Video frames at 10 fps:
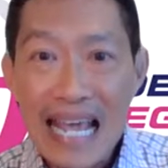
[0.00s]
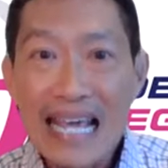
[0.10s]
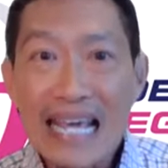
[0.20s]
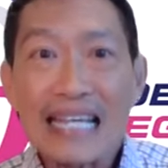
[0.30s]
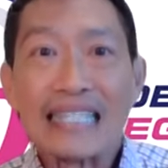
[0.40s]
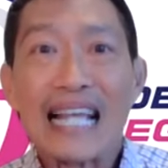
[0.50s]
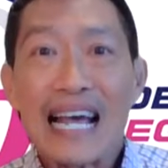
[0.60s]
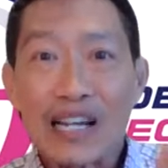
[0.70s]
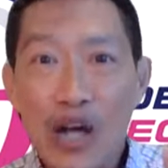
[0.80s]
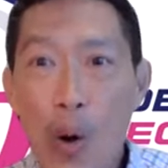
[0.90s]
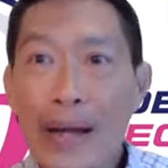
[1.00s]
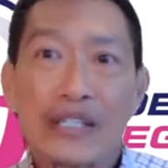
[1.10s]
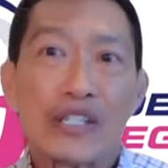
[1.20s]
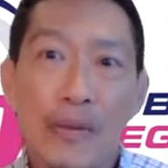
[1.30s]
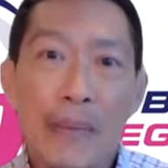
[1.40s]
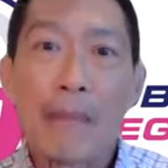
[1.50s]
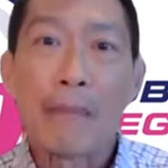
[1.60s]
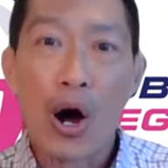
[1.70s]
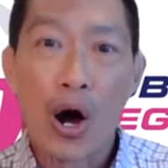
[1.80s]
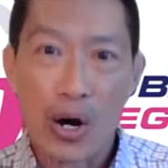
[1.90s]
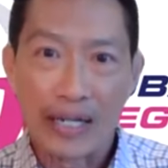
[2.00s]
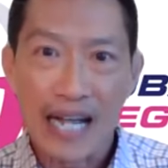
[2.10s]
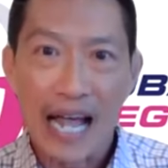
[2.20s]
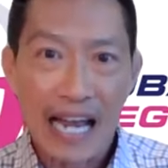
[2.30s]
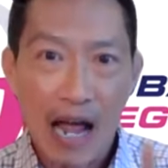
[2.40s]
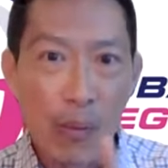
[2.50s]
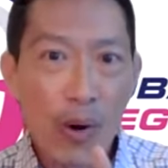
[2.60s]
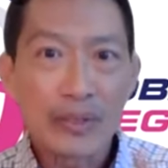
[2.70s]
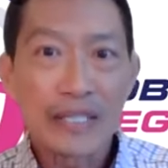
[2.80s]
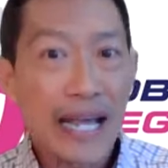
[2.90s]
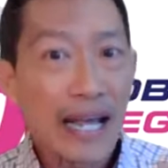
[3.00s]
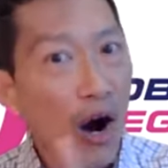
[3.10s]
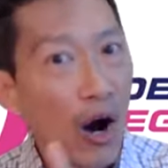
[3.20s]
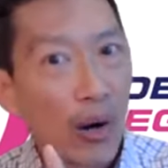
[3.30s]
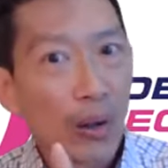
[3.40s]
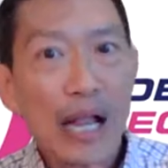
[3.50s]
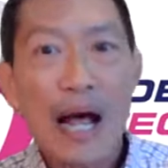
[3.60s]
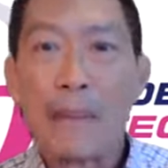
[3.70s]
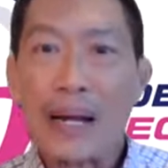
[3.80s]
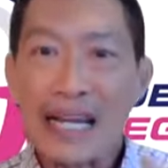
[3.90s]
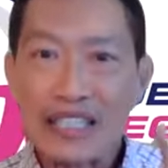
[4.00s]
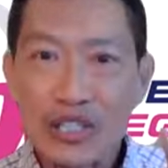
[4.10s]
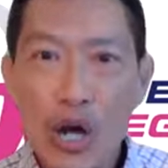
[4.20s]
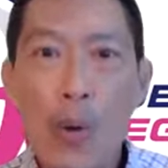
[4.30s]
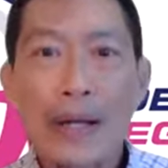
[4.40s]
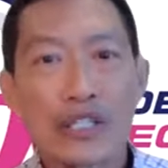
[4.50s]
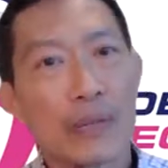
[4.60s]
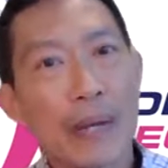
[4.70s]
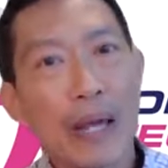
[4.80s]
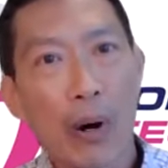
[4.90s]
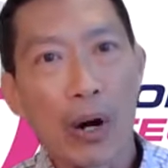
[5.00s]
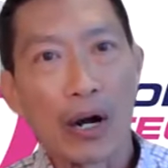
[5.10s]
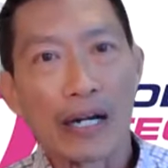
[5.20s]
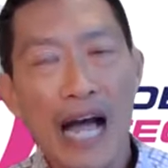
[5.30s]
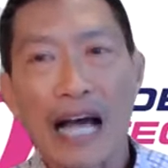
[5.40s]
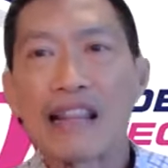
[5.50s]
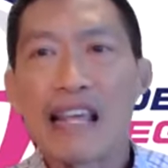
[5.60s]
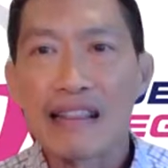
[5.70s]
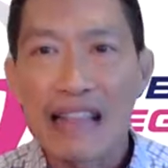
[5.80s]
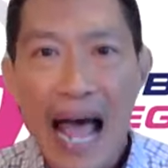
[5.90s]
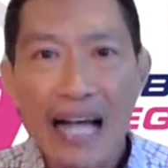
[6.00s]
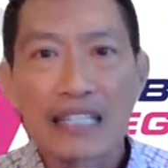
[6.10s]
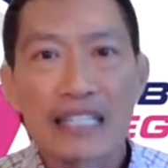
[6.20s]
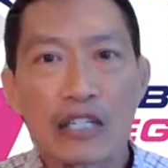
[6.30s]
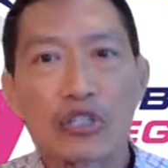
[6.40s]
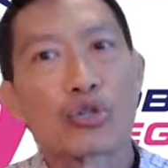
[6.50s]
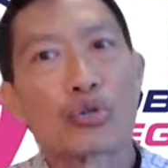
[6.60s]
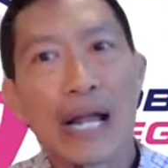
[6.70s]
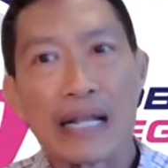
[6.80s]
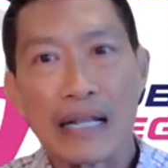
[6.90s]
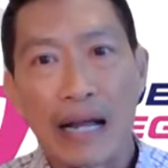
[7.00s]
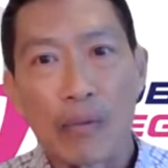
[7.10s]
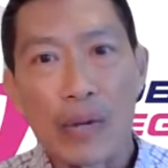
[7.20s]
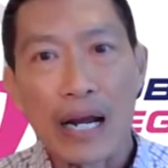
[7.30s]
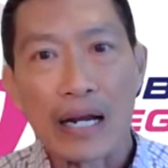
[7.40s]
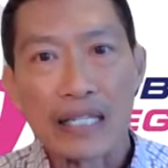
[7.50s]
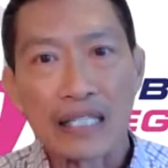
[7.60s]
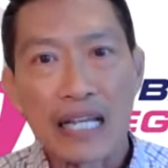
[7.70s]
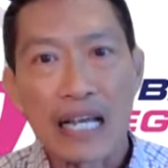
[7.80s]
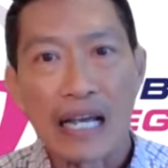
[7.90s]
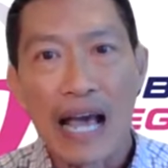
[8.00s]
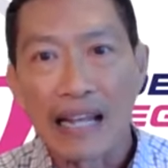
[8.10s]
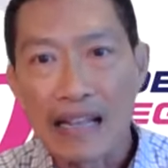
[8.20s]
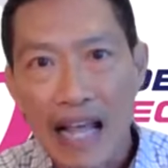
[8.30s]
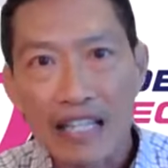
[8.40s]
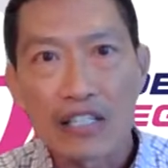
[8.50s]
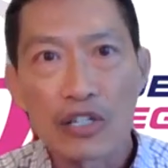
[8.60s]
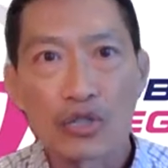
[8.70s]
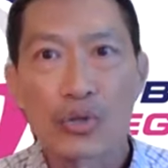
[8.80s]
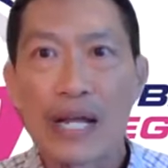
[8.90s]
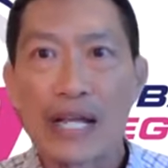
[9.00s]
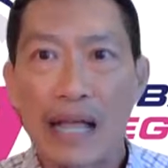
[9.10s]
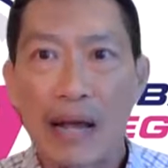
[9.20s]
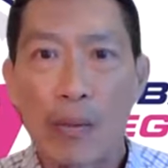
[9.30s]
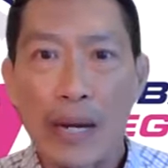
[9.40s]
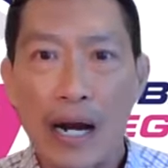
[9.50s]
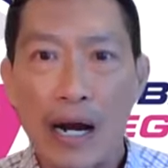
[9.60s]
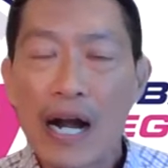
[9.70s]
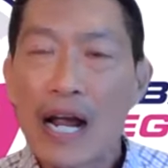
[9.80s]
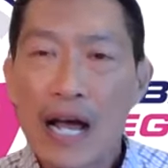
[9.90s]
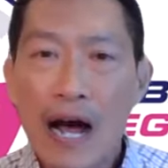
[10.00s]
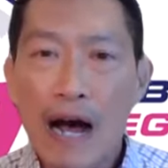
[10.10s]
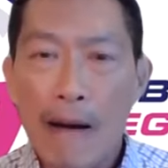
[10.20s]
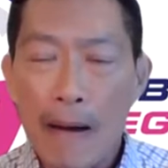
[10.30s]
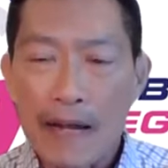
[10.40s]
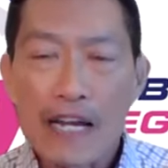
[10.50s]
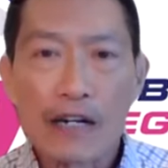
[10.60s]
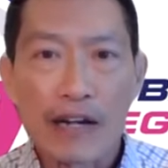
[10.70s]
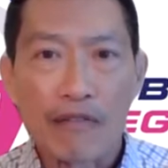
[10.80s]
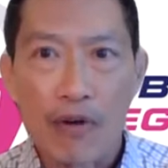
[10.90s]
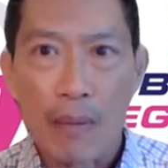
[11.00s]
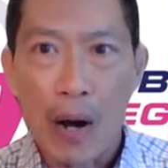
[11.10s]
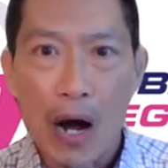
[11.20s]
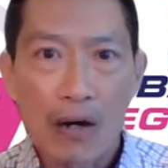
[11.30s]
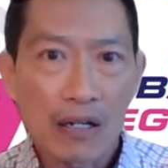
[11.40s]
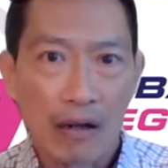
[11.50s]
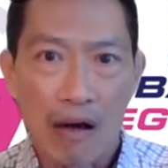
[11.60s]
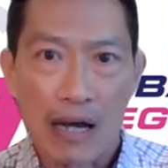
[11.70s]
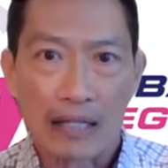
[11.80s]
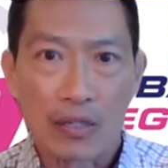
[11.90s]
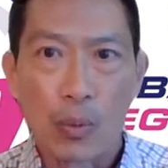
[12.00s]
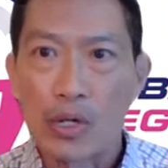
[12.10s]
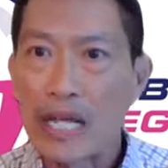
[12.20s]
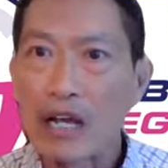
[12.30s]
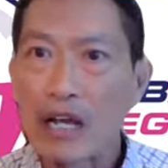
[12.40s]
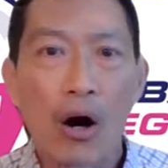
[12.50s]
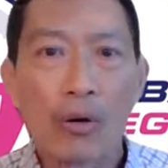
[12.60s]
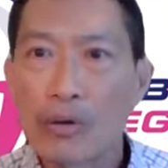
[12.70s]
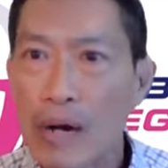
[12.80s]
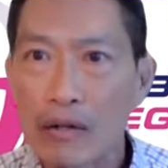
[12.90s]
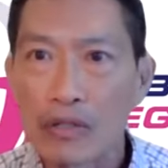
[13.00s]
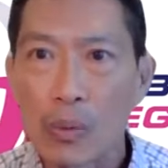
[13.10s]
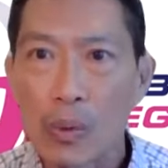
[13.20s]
is going to be part, and I won't say all, but it's going to be part. I think that's the trend that we are seeing, and that's the trend that we are uh, uh hearing from our clients working all around the